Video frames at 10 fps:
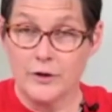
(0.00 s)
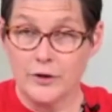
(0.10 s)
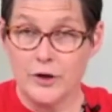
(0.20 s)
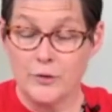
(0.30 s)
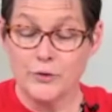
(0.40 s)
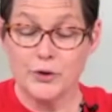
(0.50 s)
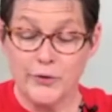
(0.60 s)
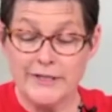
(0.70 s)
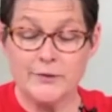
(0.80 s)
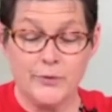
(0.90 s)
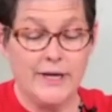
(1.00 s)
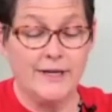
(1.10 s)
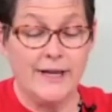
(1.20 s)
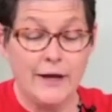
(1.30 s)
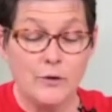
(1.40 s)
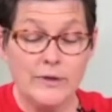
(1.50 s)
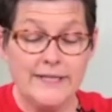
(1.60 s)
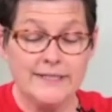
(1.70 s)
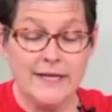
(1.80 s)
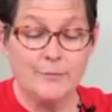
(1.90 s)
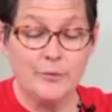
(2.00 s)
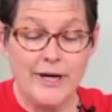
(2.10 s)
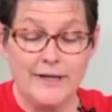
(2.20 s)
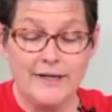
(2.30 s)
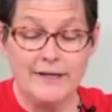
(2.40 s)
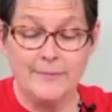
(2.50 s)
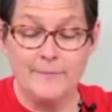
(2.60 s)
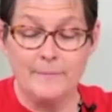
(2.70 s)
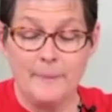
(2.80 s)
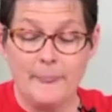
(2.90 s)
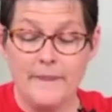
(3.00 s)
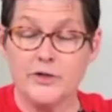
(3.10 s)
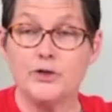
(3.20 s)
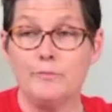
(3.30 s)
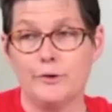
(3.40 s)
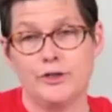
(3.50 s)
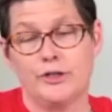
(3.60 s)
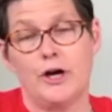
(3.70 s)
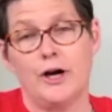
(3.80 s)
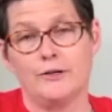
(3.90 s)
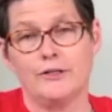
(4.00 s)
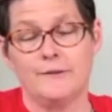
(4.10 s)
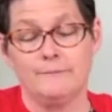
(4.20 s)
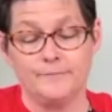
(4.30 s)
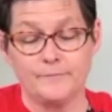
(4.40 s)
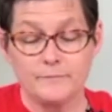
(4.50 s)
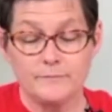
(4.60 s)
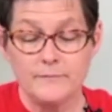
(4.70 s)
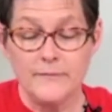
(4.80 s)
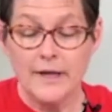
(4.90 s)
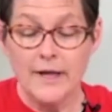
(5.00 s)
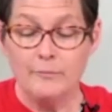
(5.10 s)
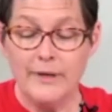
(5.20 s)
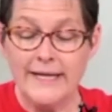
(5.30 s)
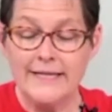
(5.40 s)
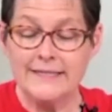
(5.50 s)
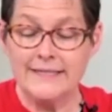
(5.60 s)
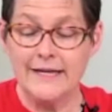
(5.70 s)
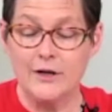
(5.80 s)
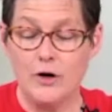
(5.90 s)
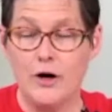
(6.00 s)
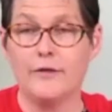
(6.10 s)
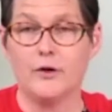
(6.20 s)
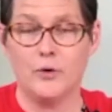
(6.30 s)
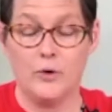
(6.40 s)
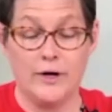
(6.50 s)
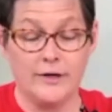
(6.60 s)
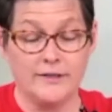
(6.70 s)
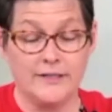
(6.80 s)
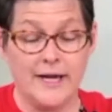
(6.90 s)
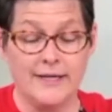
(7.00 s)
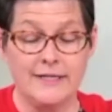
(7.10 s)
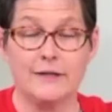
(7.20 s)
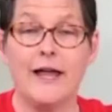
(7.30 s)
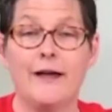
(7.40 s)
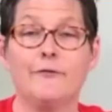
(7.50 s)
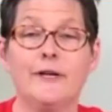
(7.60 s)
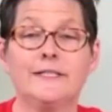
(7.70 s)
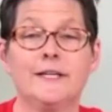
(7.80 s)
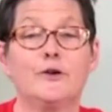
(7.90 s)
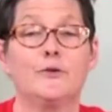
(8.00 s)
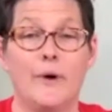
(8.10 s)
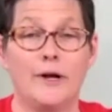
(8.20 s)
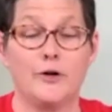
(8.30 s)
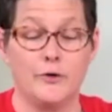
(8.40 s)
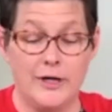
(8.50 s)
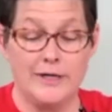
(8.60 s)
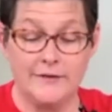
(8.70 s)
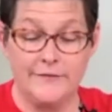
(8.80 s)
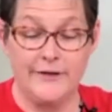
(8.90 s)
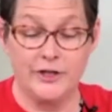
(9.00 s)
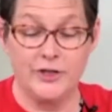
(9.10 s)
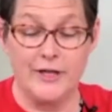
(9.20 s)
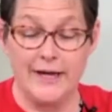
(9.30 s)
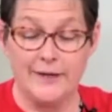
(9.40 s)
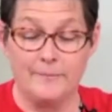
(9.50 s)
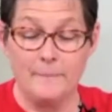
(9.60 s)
Coach Chris Reed, not only celebrated the superstars, but he stayed on the course until every single runner crossed the finish line.